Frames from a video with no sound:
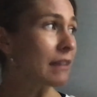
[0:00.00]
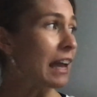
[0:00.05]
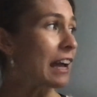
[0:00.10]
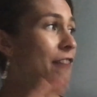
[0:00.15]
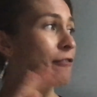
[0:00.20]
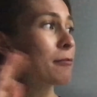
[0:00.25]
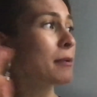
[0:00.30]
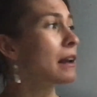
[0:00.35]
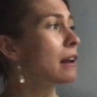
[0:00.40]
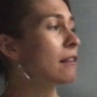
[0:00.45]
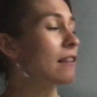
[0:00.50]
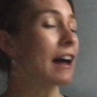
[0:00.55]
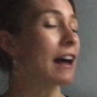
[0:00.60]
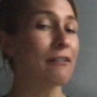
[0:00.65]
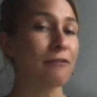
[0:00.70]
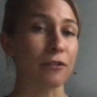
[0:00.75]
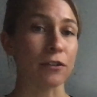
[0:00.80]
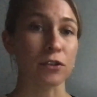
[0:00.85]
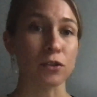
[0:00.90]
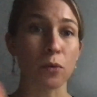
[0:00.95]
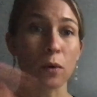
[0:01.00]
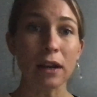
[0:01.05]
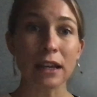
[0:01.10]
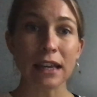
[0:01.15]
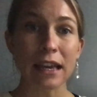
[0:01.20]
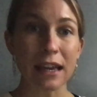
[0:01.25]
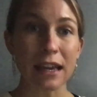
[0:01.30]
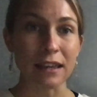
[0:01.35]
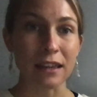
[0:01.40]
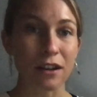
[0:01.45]
I've been alive for
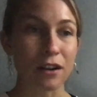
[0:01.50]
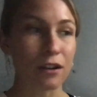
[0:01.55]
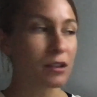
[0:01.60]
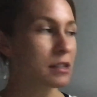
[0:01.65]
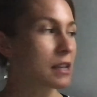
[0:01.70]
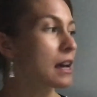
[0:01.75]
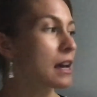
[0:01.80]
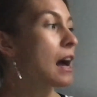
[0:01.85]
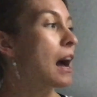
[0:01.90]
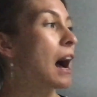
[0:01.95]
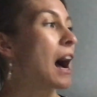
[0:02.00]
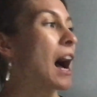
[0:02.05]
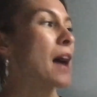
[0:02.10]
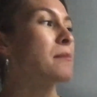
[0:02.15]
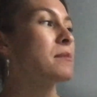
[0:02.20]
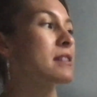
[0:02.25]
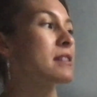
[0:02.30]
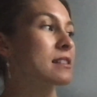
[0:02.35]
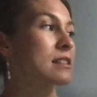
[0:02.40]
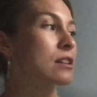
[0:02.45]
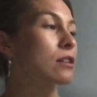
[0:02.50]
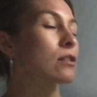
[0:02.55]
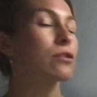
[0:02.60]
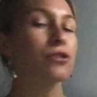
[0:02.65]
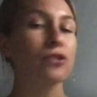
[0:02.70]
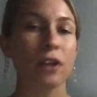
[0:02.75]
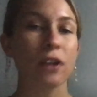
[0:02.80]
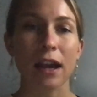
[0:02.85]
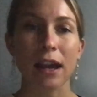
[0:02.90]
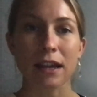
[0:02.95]
28 years, I'm still
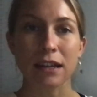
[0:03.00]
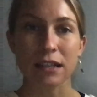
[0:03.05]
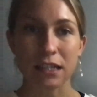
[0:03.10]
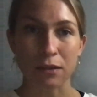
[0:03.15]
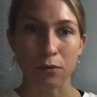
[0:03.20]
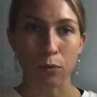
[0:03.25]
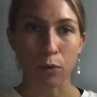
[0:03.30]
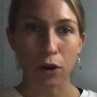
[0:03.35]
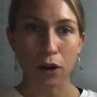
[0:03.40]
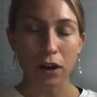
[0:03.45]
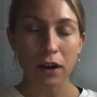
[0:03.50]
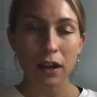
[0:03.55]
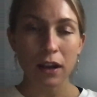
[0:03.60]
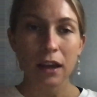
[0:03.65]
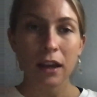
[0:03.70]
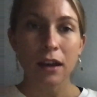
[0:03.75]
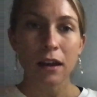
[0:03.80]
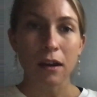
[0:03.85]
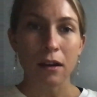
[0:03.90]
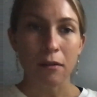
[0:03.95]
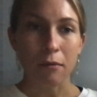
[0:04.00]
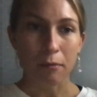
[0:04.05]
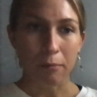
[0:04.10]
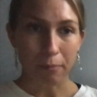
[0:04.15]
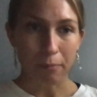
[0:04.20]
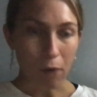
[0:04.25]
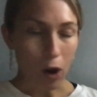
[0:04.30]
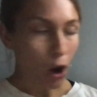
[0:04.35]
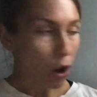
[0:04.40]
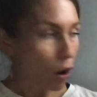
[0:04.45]
trying to work
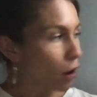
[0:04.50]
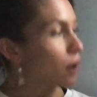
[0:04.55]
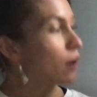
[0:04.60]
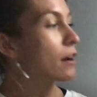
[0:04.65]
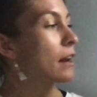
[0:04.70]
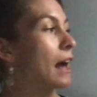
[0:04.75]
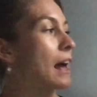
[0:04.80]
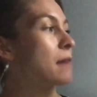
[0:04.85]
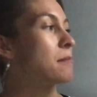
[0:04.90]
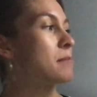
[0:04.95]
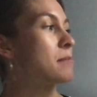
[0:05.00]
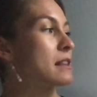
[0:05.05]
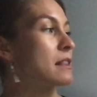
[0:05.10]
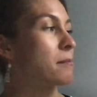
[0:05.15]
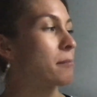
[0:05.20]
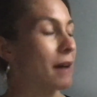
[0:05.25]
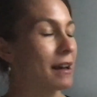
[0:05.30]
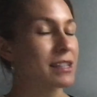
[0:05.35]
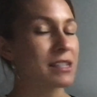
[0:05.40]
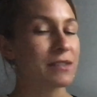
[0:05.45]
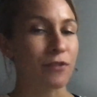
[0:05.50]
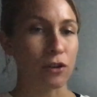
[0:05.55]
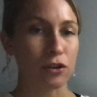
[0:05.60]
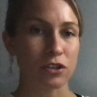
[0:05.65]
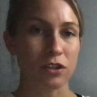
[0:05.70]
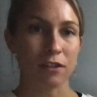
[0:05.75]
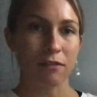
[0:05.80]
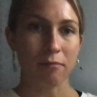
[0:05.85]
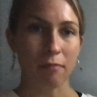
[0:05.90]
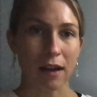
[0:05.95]
hard and be the best
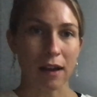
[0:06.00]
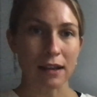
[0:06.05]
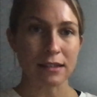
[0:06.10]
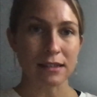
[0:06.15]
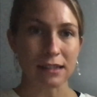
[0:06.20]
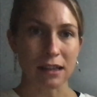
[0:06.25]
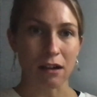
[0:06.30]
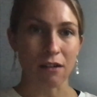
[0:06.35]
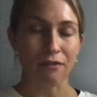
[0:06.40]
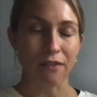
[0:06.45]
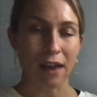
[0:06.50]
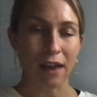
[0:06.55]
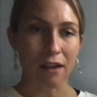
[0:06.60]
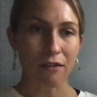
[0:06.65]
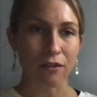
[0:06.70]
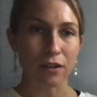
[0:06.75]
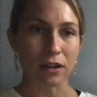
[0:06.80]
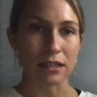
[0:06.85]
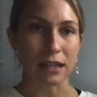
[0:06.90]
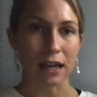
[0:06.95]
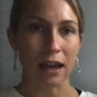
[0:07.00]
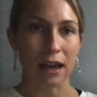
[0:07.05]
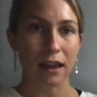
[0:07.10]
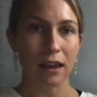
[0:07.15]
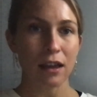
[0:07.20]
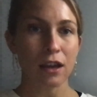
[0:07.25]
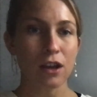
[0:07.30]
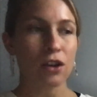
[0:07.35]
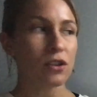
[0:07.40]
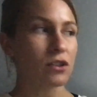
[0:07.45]
version of myself every day.
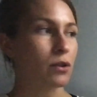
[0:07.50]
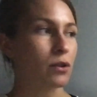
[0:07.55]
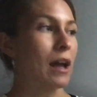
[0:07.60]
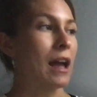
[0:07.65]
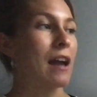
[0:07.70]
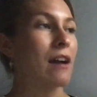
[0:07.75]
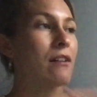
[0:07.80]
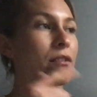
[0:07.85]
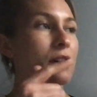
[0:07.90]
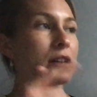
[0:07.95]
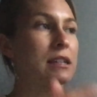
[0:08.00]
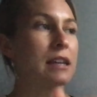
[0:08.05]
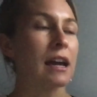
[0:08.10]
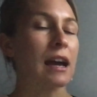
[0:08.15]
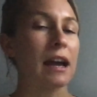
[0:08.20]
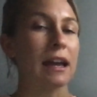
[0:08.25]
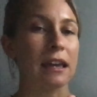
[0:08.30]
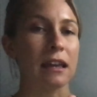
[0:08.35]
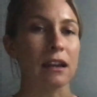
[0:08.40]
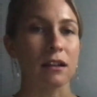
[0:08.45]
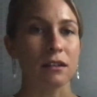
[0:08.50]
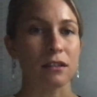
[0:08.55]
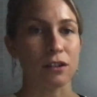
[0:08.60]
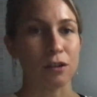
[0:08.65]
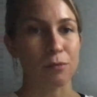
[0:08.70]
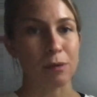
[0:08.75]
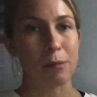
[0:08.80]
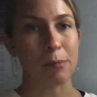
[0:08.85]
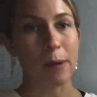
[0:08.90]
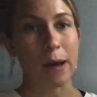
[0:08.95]
So every day I get a little
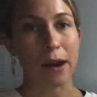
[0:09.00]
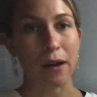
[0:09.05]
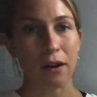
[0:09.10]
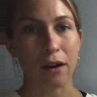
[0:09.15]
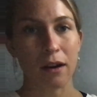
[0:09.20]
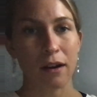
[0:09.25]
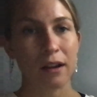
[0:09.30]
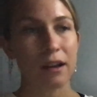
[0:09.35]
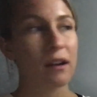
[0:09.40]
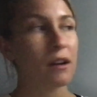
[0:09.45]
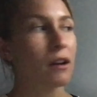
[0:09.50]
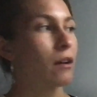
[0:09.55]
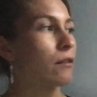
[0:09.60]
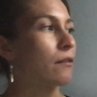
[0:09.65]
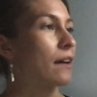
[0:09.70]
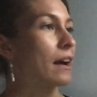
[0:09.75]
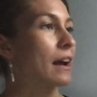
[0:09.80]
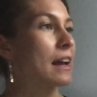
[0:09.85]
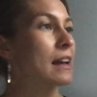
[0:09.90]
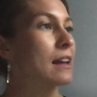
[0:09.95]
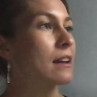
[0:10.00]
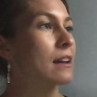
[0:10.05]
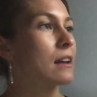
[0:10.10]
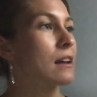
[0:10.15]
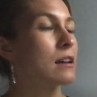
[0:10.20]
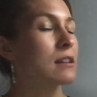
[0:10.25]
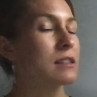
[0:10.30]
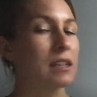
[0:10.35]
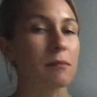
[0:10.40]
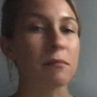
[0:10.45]
bit better, right?
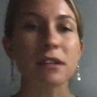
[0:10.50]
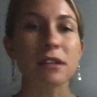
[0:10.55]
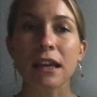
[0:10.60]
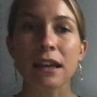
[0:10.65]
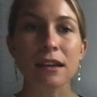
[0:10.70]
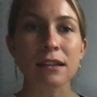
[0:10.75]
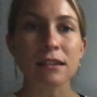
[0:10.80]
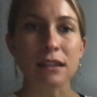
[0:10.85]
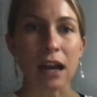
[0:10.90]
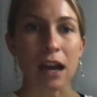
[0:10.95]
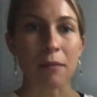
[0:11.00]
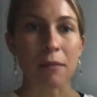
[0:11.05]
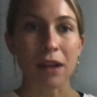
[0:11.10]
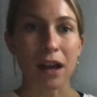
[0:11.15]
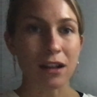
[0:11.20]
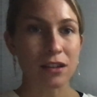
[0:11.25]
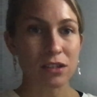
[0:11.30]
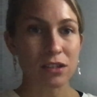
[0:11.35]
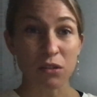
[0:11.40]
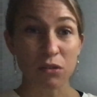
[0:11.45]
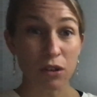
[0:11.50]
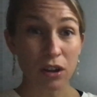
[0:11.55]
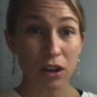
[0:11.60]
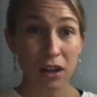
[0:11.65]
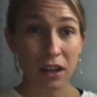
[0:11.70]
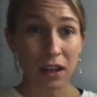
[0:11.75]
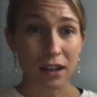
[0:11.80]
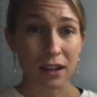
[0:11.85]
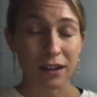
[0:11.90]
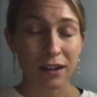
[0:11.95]
Some days I'm not so
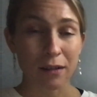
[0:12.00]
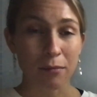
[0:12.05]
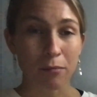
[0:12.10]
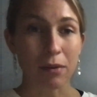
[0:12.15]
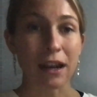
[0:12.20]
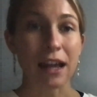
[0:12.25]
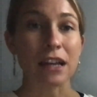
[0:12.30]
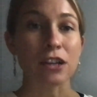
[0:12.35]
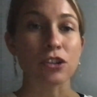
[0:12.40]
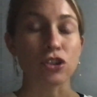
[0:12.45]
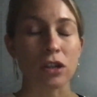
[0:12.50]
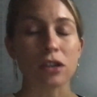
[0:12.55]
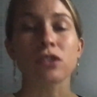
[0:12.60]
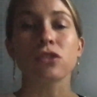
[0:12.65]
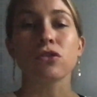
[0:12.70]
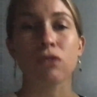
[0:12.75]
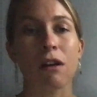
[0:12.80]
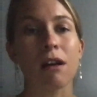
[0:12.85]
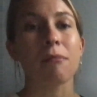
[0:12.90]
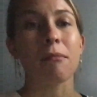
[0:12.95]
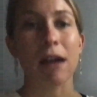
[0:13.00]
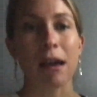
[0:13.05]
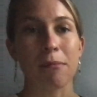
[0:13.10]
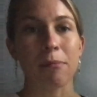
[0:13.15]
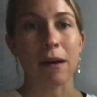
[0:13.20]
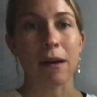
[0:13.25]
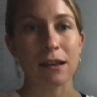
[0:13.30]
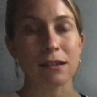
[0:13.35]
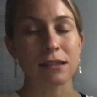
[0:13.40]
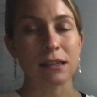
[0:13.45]
good but I just try my
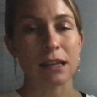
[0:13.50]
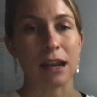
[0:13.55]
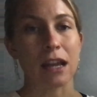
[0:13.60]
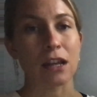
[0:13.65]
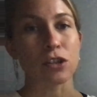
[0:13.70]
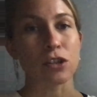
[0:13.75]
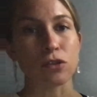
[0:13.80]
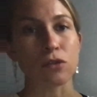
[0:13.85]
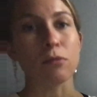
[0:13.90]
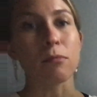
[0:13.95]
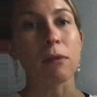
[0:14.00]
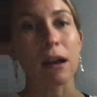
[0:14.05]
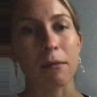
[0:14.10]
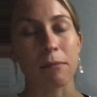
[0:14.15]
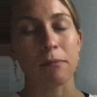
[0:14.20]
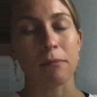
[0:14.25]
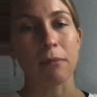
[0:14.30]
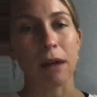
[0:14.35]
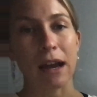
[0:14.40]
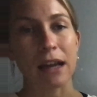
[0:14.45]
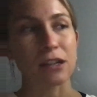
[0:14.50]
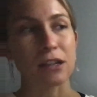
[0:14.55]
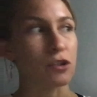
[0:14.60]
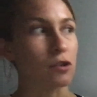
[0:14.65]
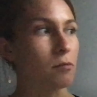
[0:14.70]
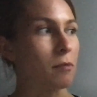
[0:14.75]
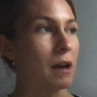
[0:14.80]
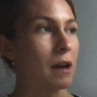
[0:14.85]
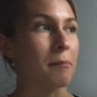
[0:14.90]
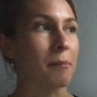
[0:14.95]
best and I do my I do
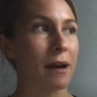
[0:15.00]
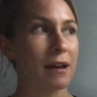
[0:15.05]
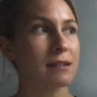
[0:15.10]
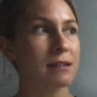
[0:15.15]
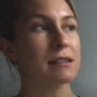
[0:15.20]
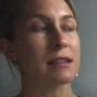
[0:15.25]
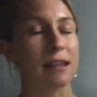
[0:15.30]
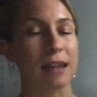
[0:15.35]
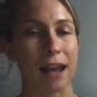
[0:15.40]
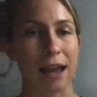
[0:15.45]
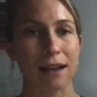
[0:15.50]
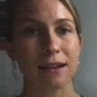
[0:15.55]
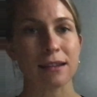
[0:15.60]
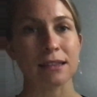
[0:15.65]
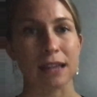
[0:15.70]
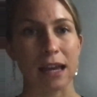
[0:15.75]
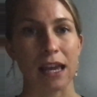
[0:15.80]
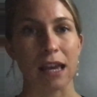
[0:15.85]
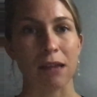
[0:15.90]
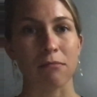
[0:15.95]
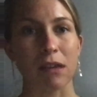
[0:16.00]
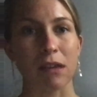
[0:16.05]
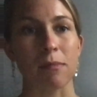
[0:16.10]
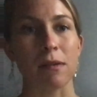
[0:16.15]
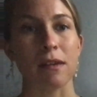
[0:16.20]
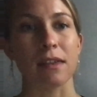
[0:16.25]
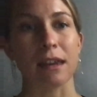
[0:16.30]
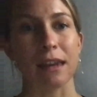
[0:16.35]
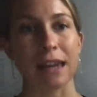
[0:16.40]
my best the next day and maybe the